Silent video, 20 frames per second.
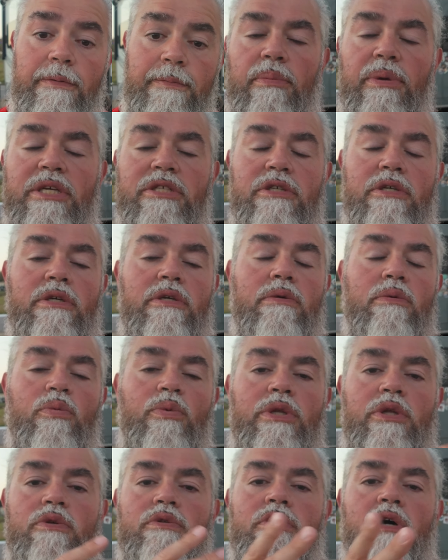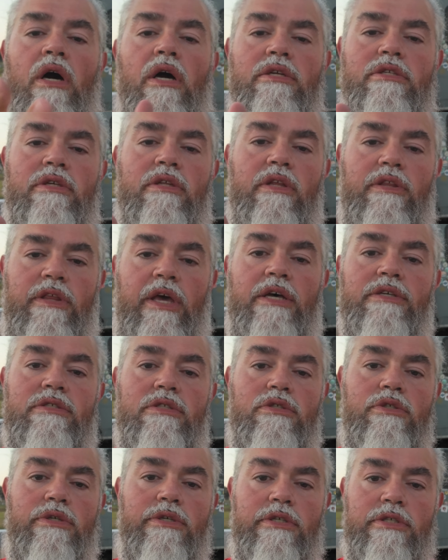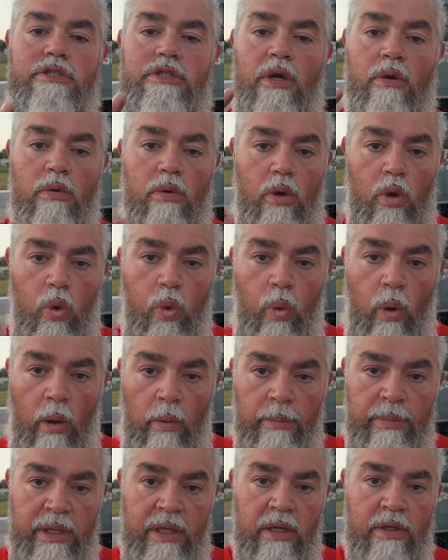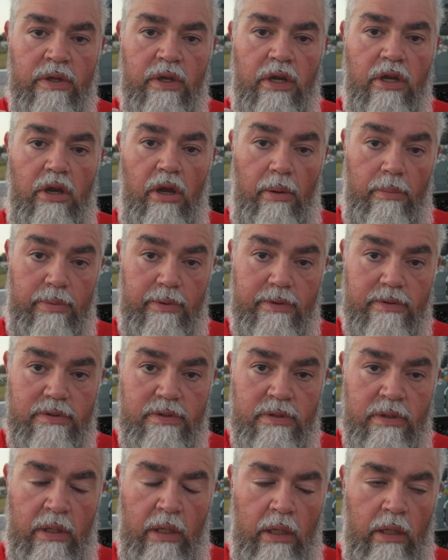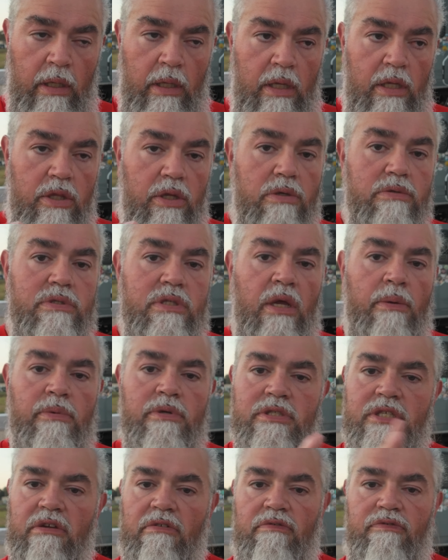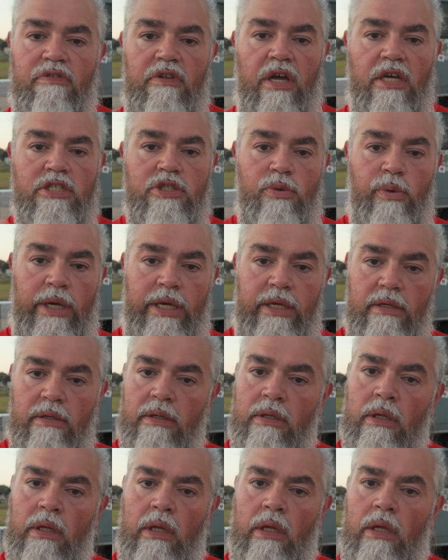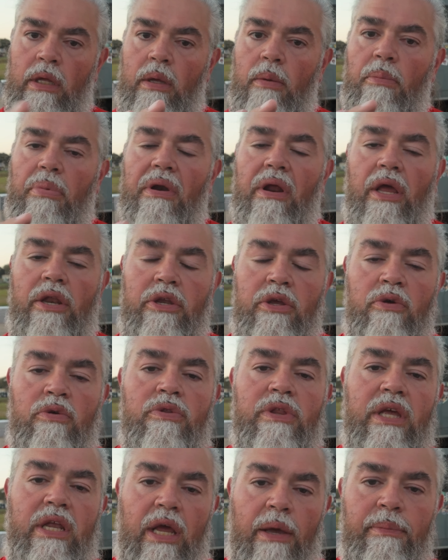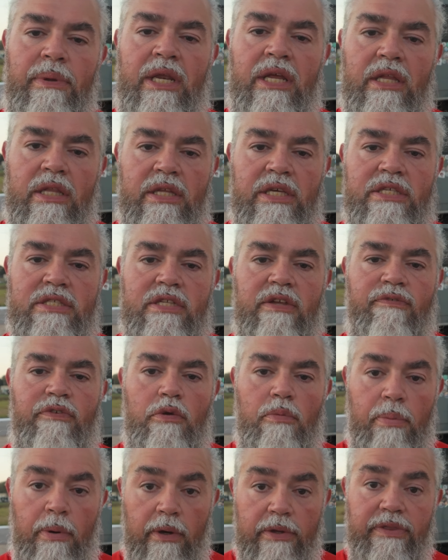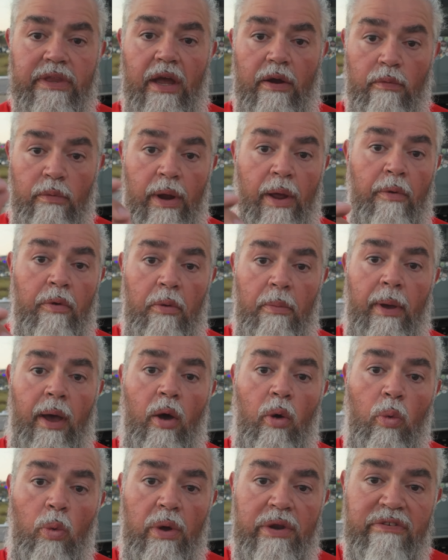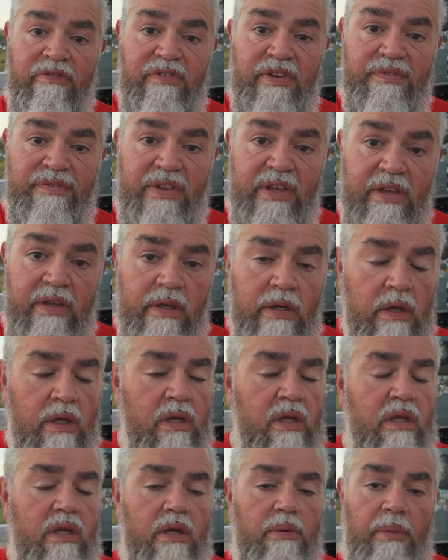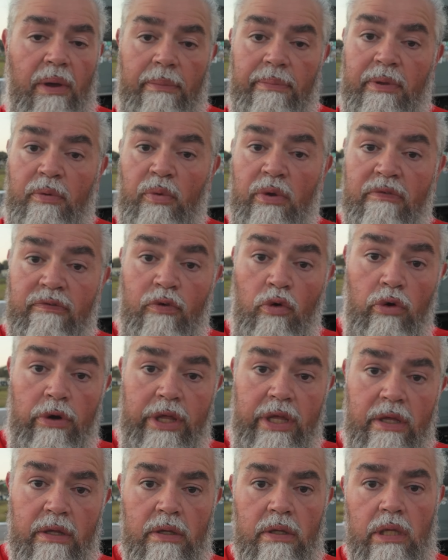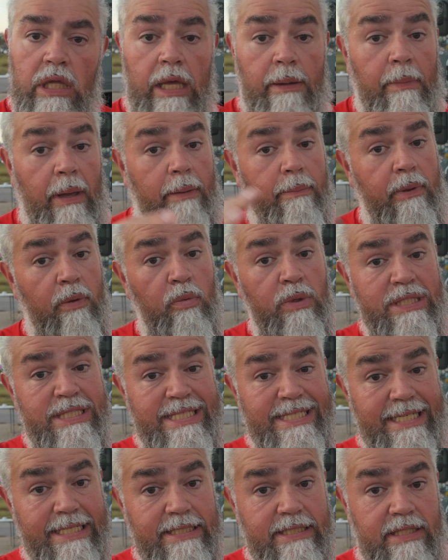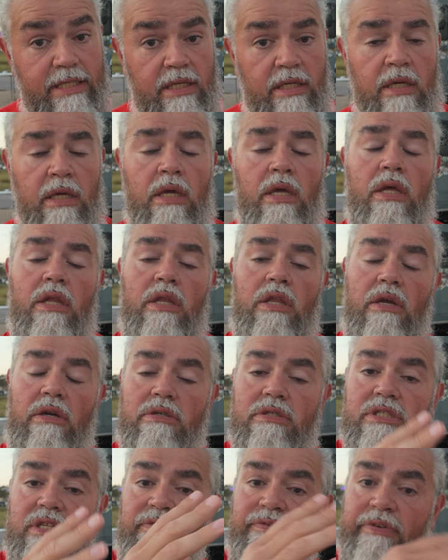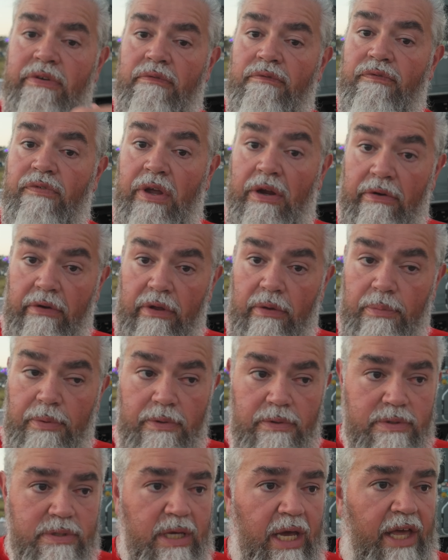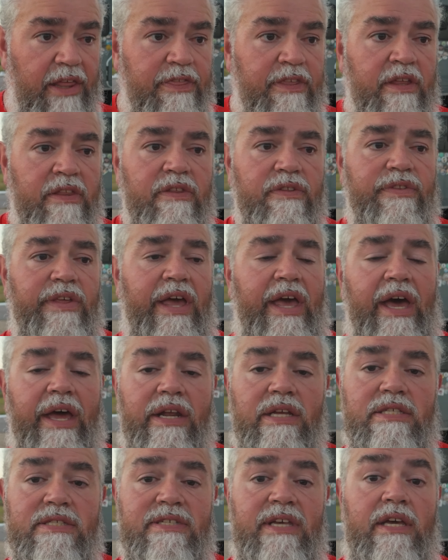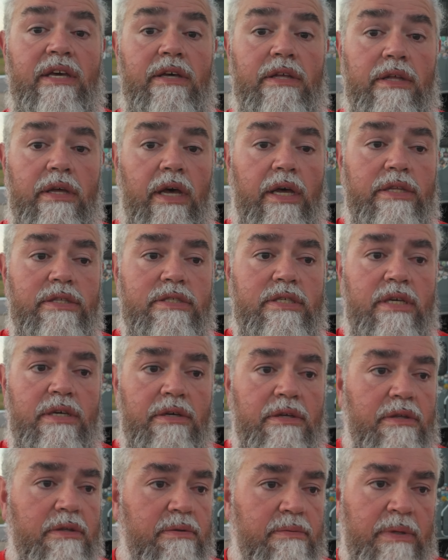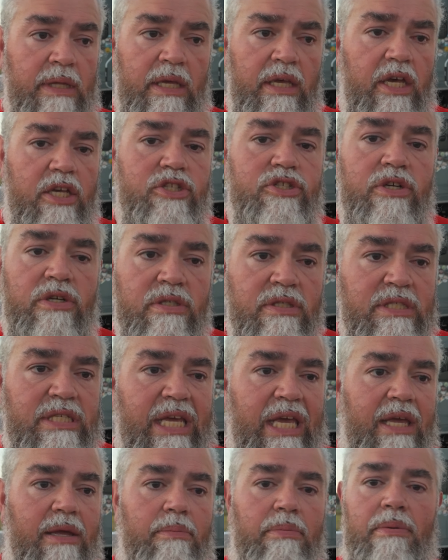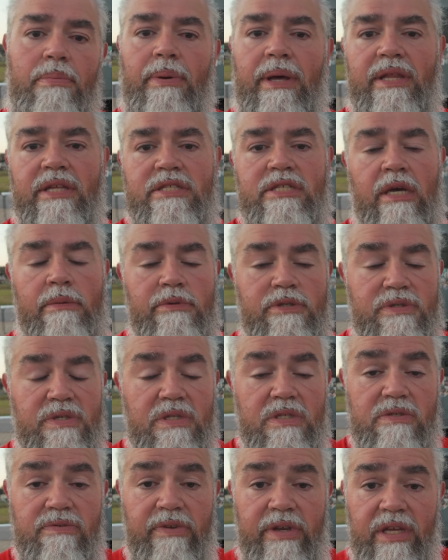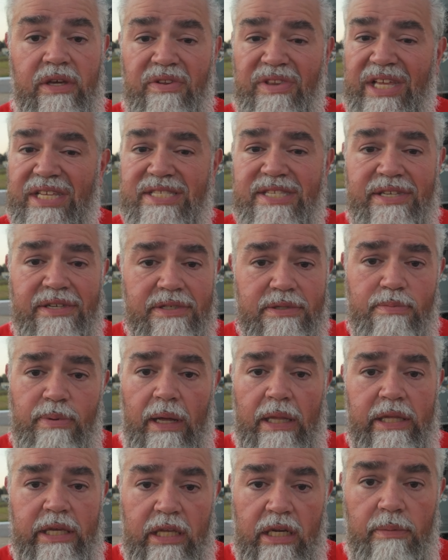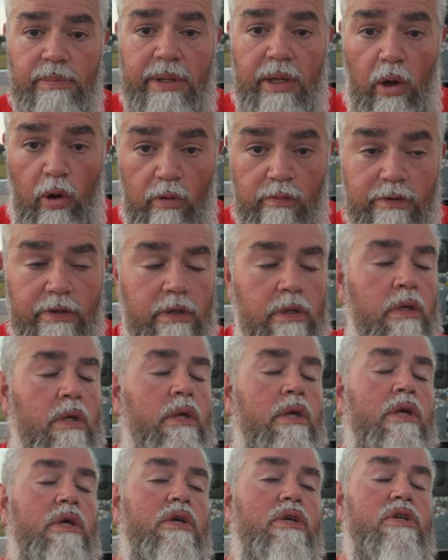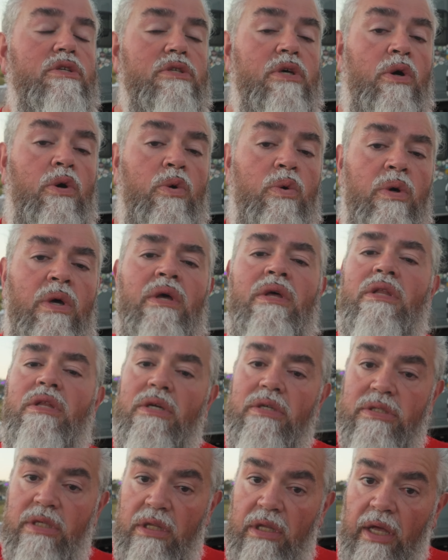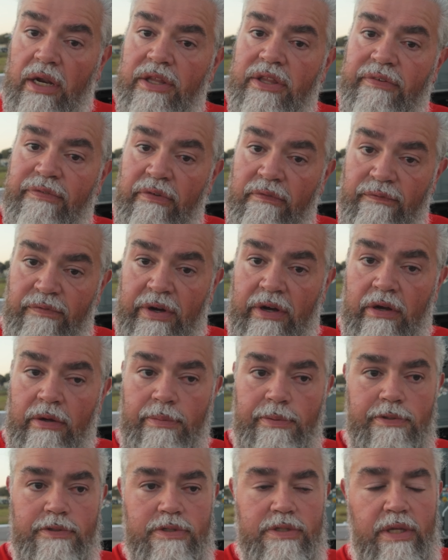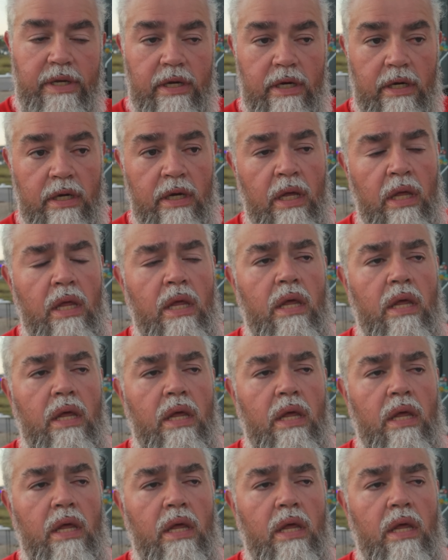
And make sure when you talk to the 1,000 Trails, don't quote me on the numbers. Those numbers can fluctuate, but I knew that, I mean, at least if you put that roundabout 150, it might be 140, it might be 160. There's different variables. I think that they had a sale until a certain date, but by the time you see this video, that sale is probably gonna be over. So there's a lot of different variables there.